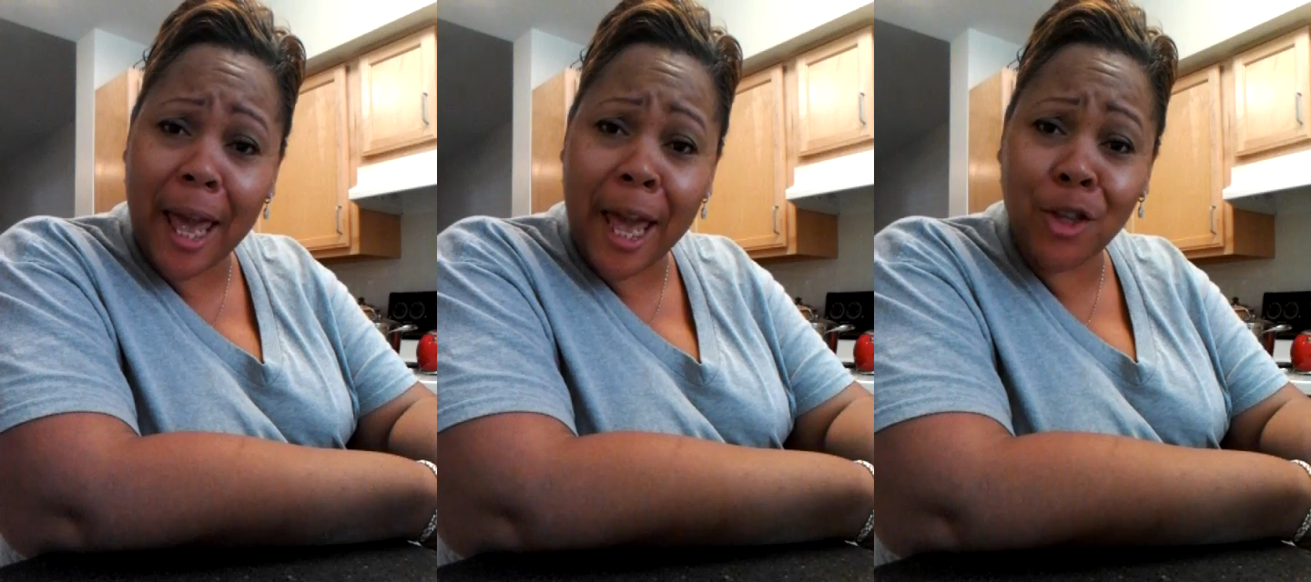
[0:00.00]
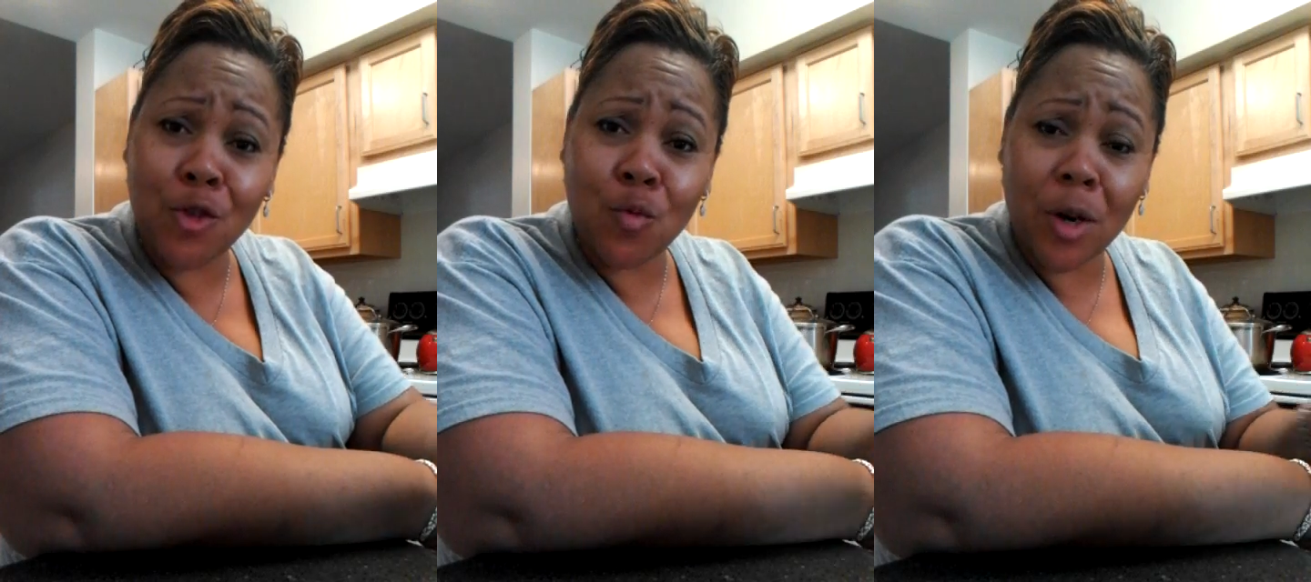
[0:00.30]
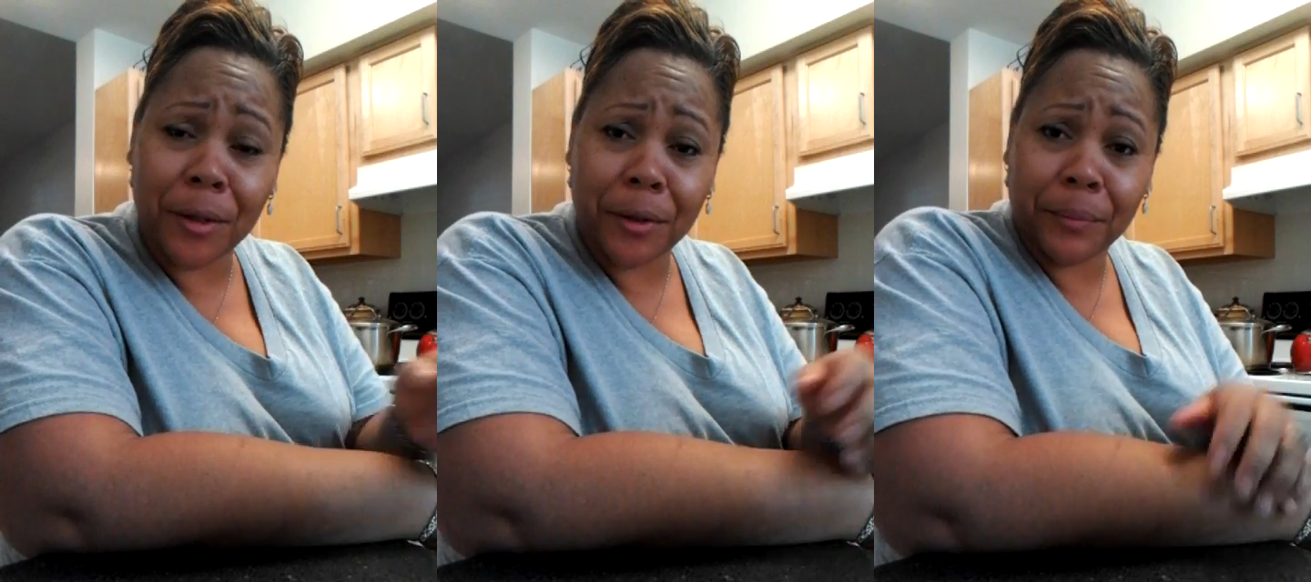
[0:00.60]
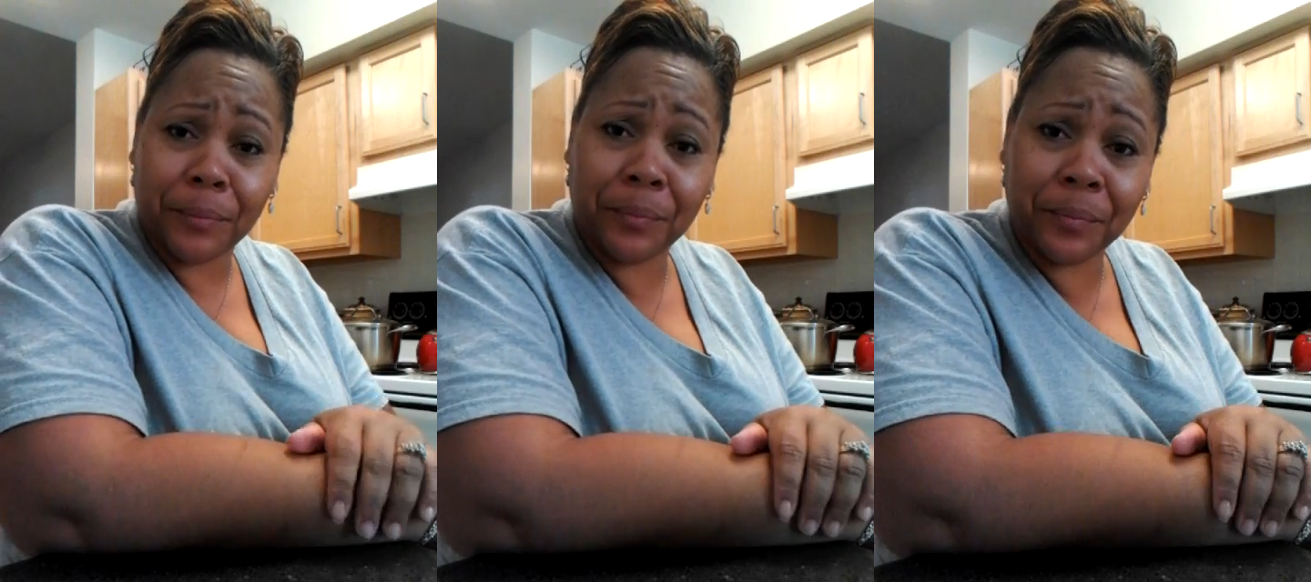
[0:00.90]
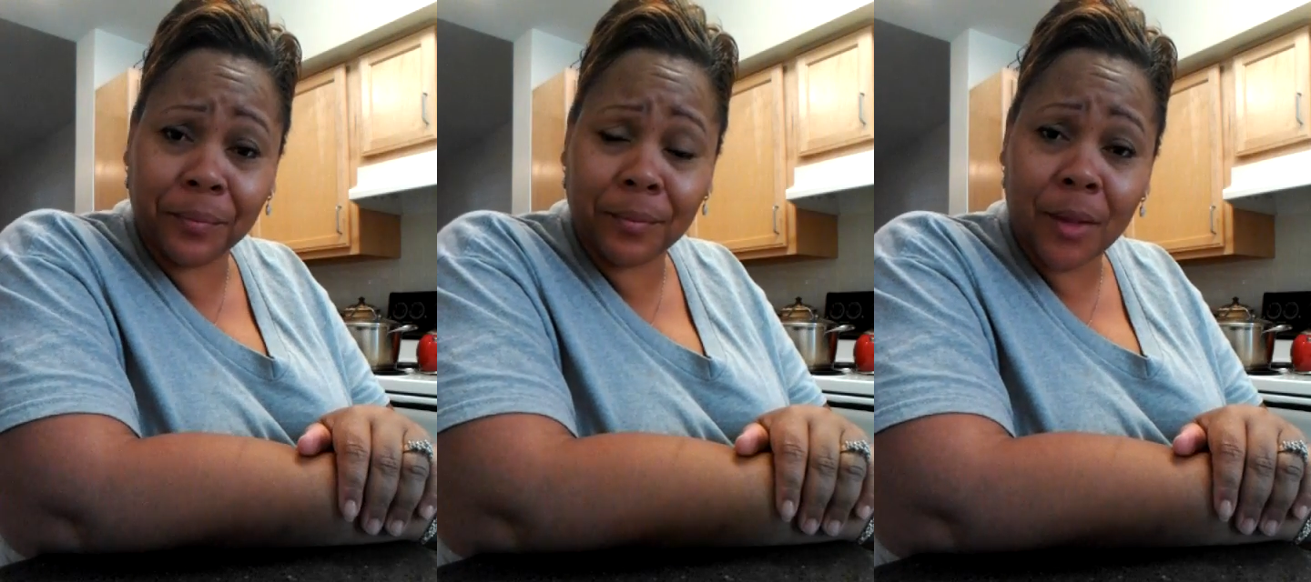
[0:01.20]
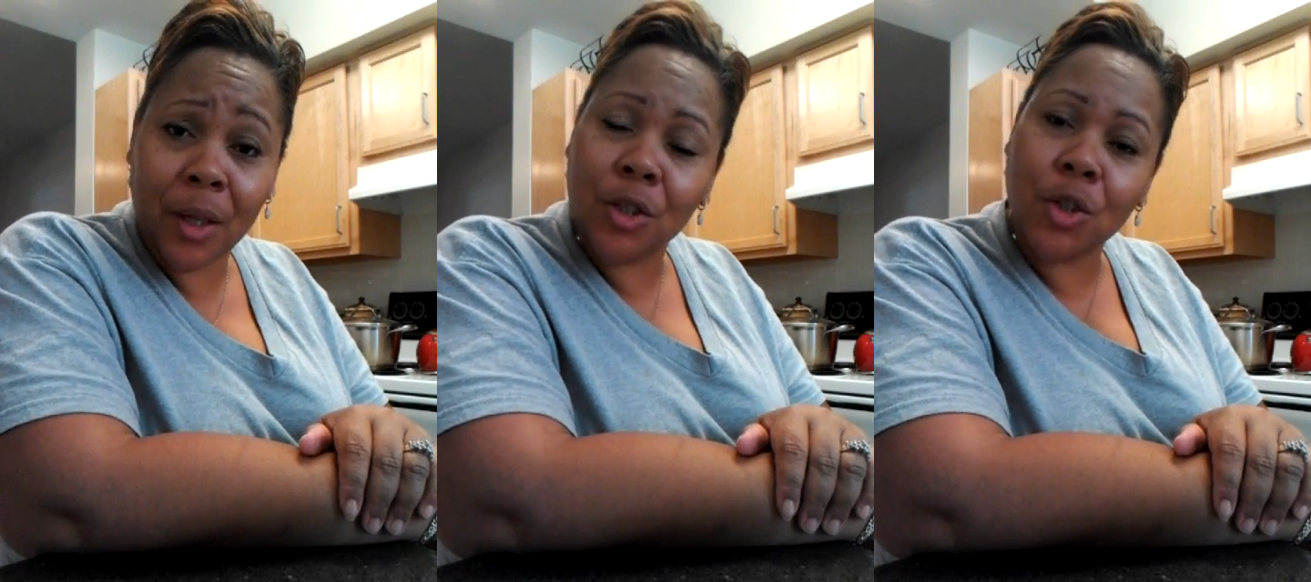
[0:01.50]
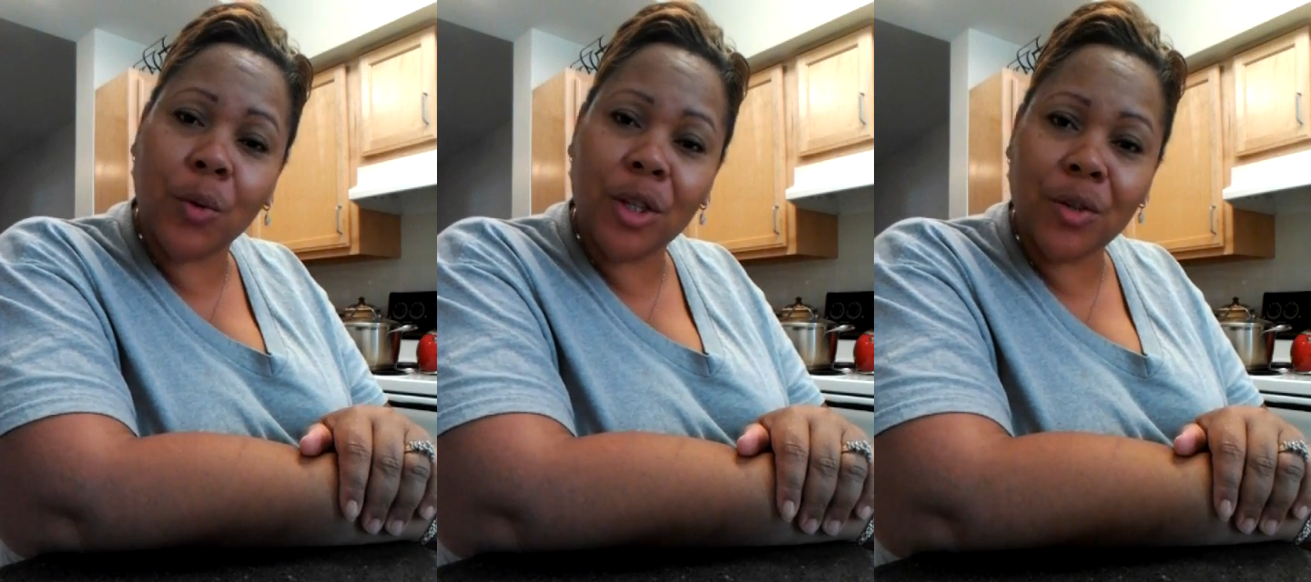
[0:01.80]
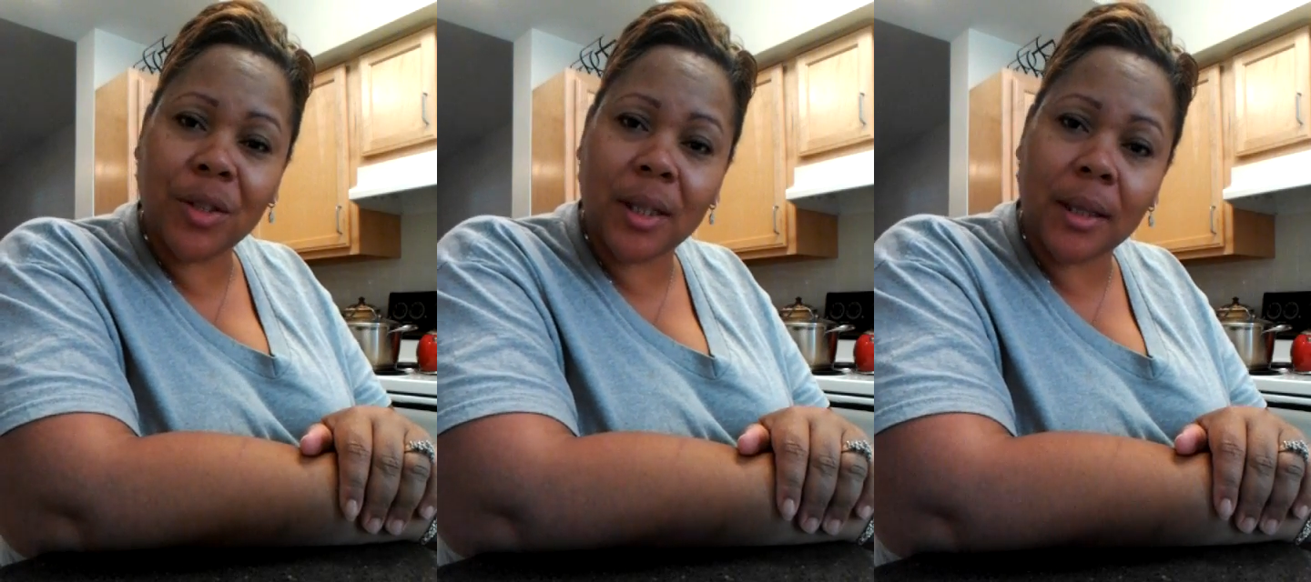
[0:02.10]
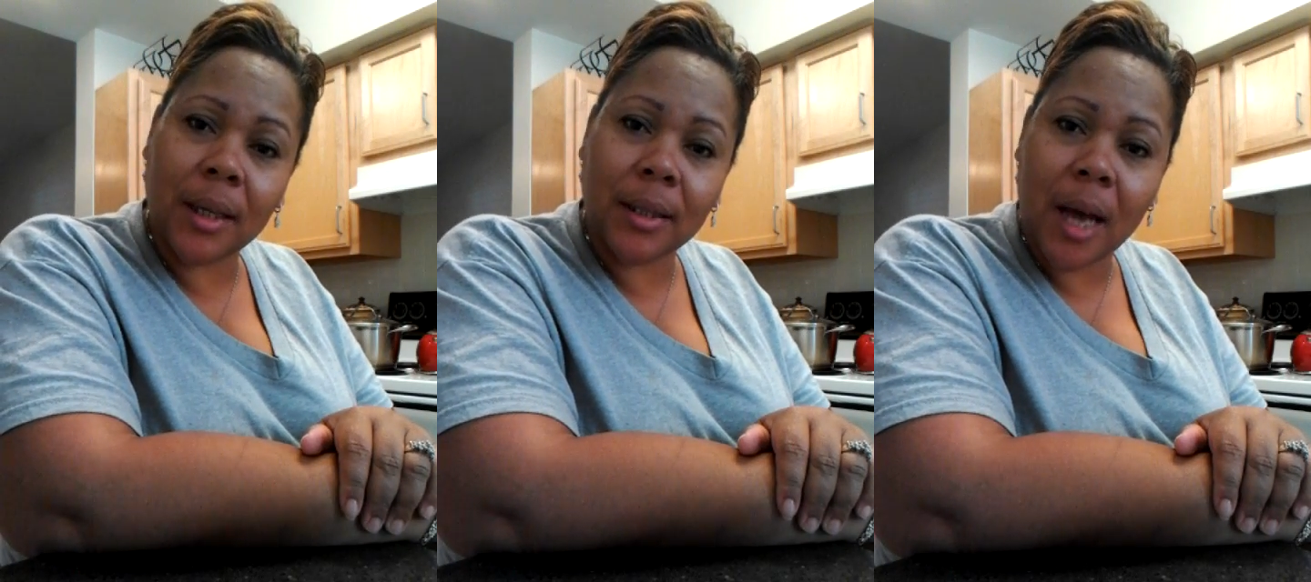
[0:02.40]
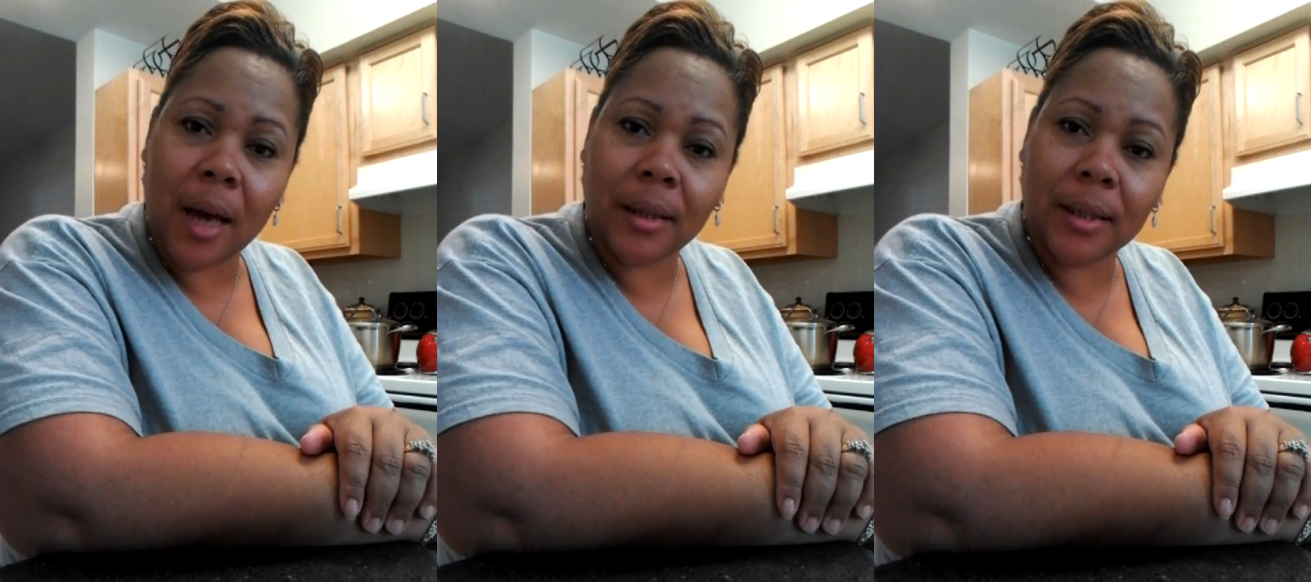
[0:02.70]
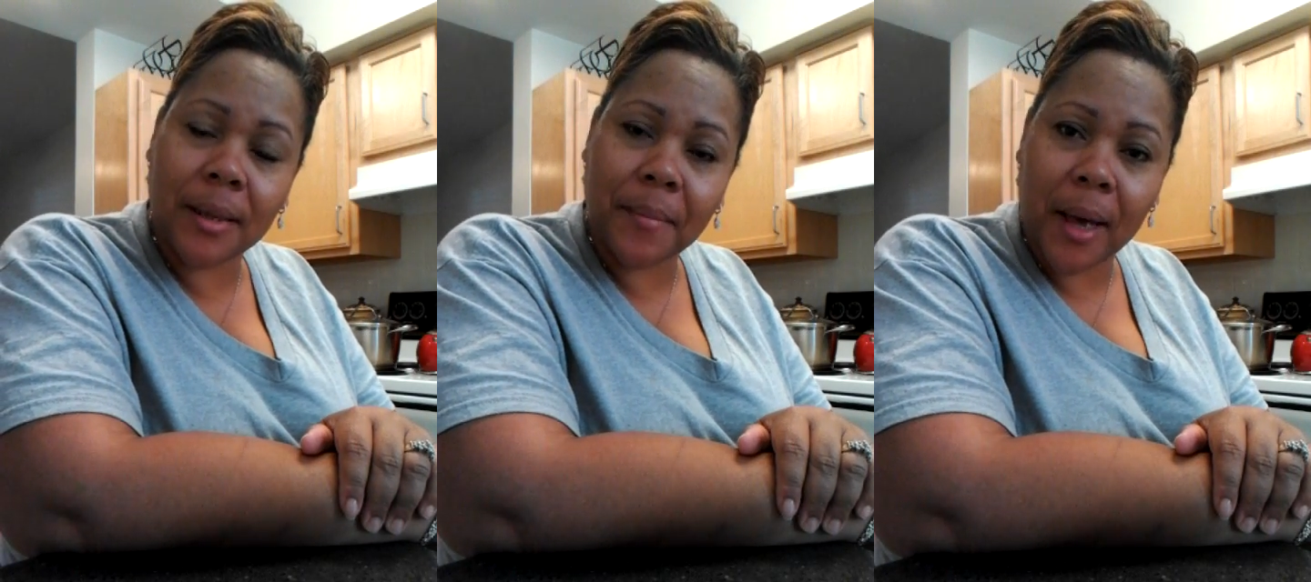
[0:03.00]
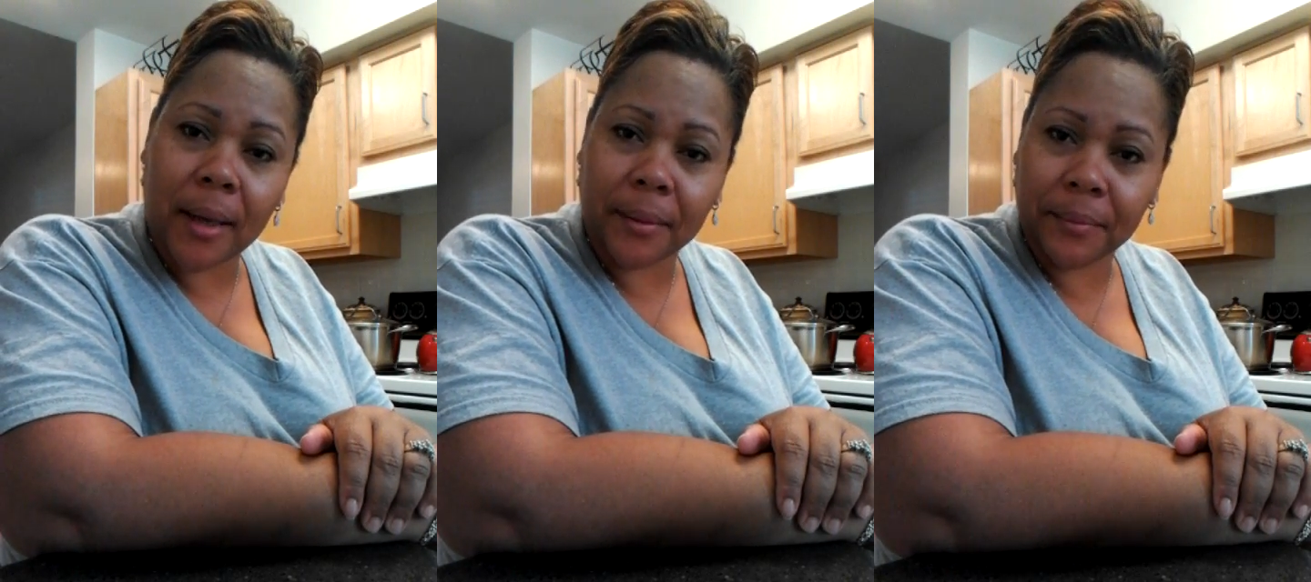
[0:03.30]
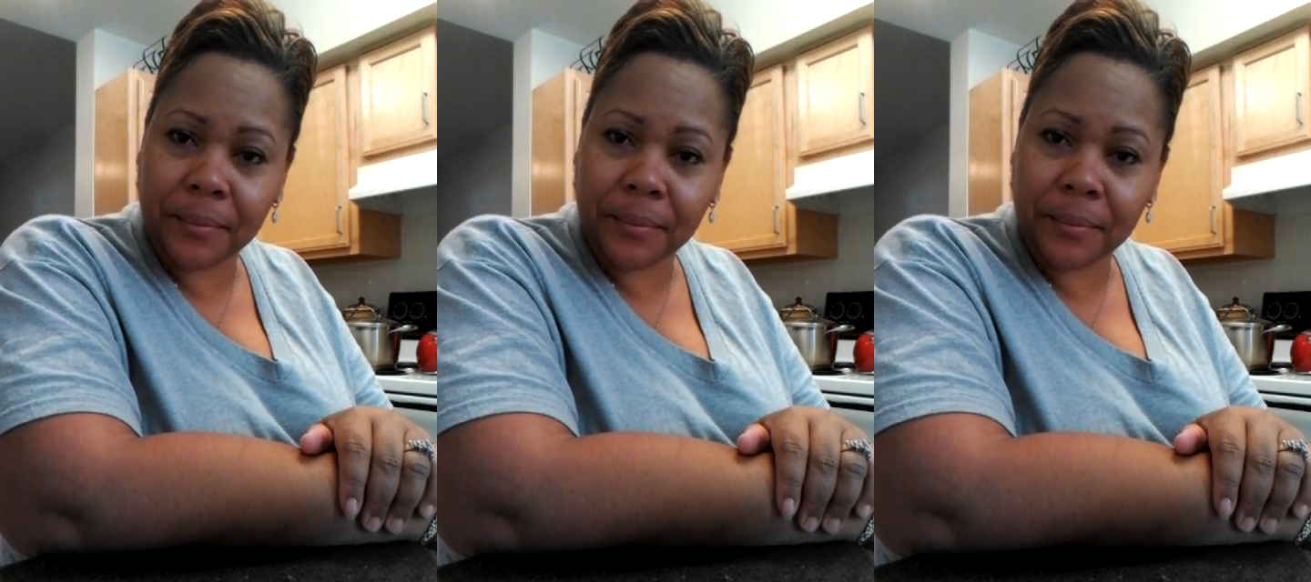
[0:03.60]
And you wonder. So when you're sitting there talking to somebody,